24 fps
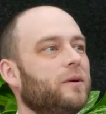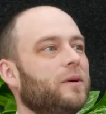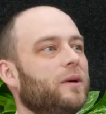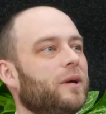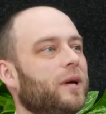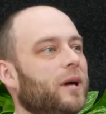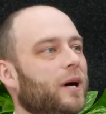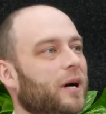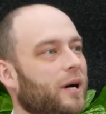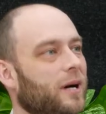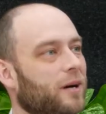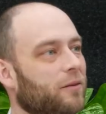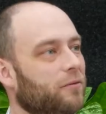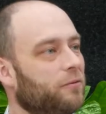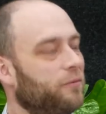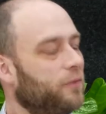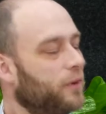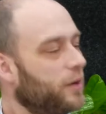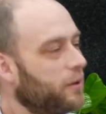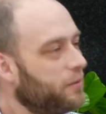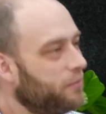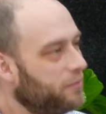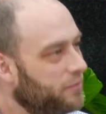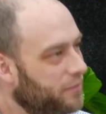Huh,
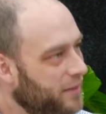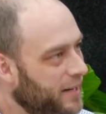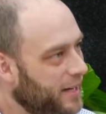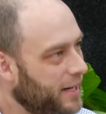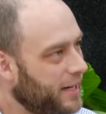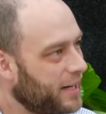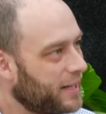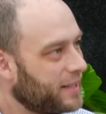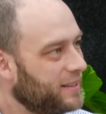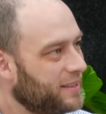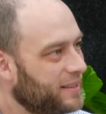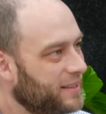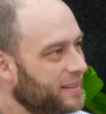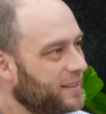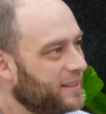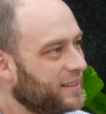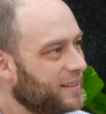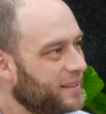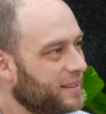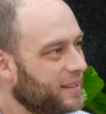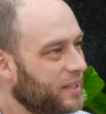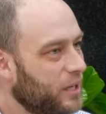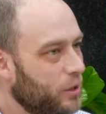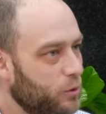fun fact.
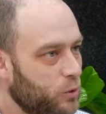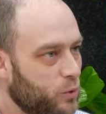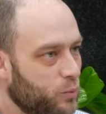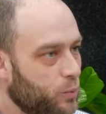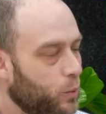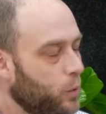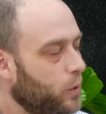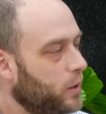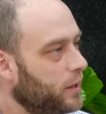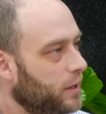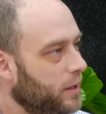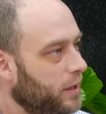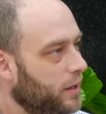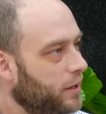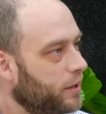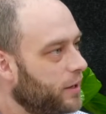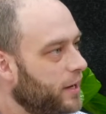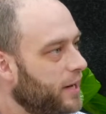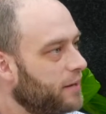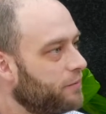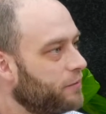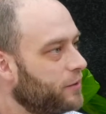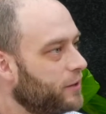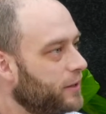I was born the year
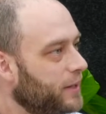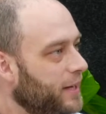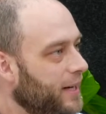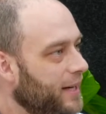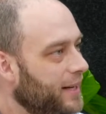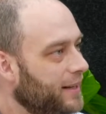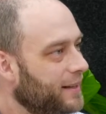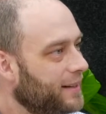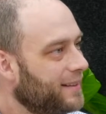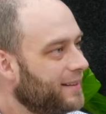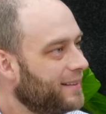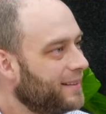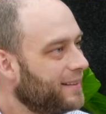after that.